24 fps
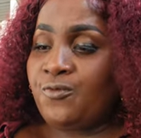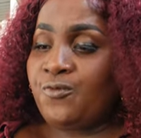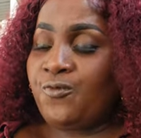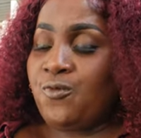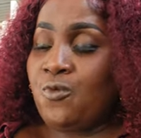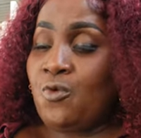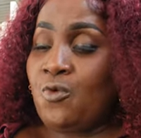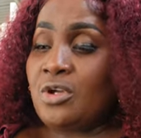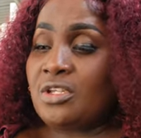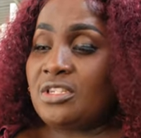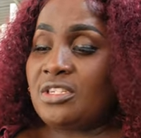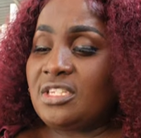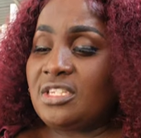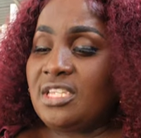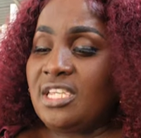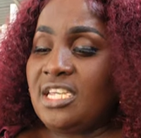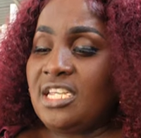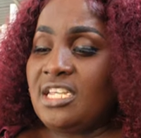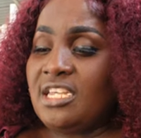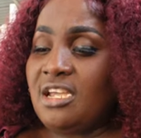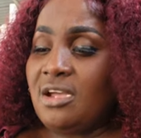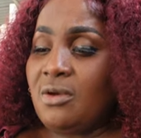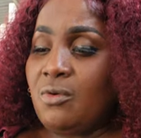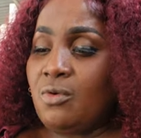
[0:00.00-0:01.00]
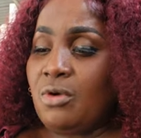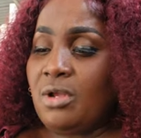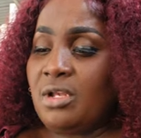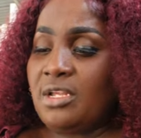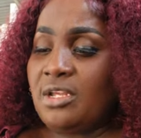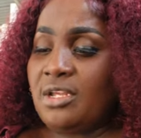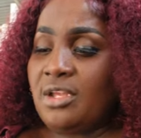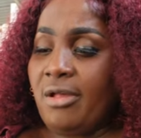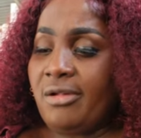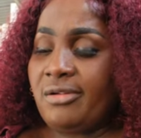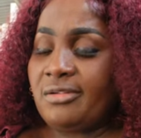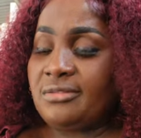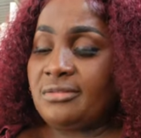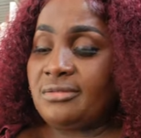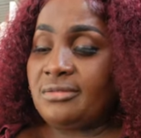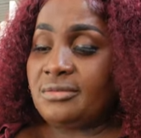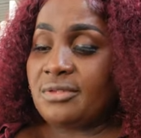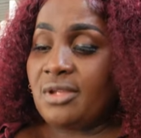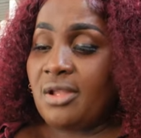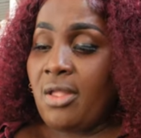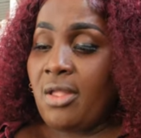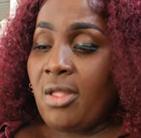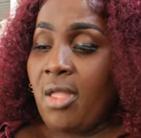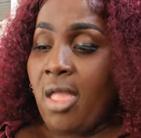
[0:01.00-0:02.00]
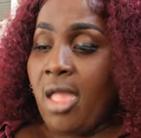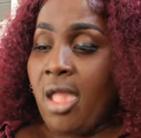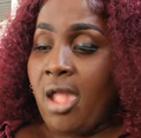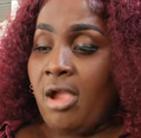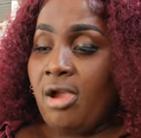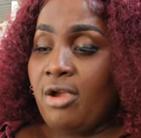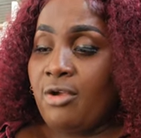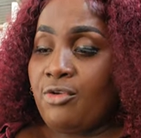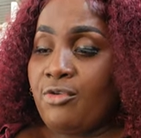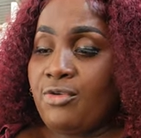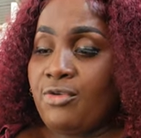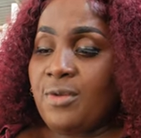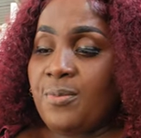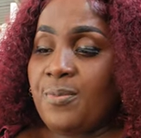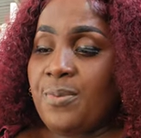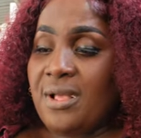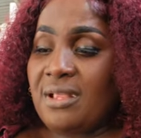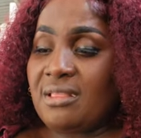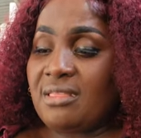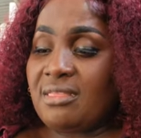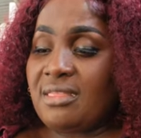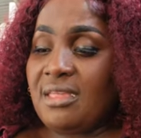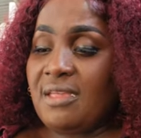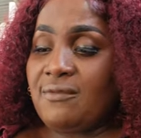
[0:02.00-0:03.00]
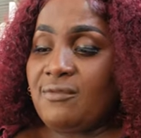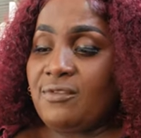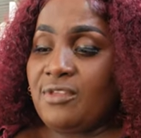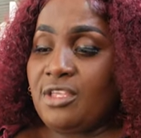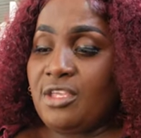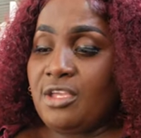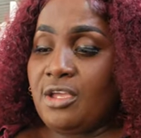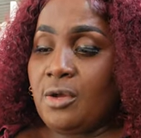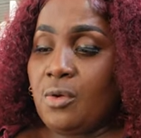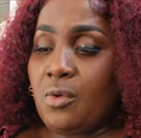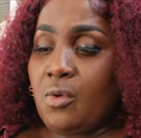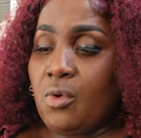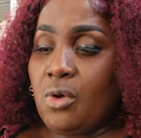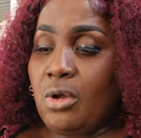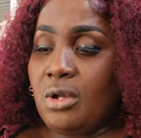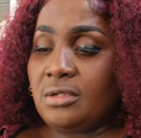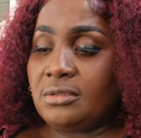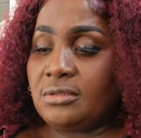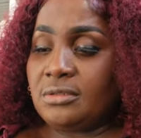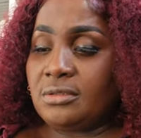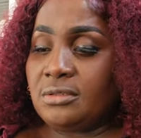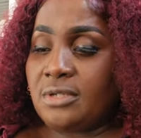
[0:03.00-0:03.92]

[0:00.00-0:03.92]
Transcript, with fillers: 14 year old, you know? Rape a 7 year old.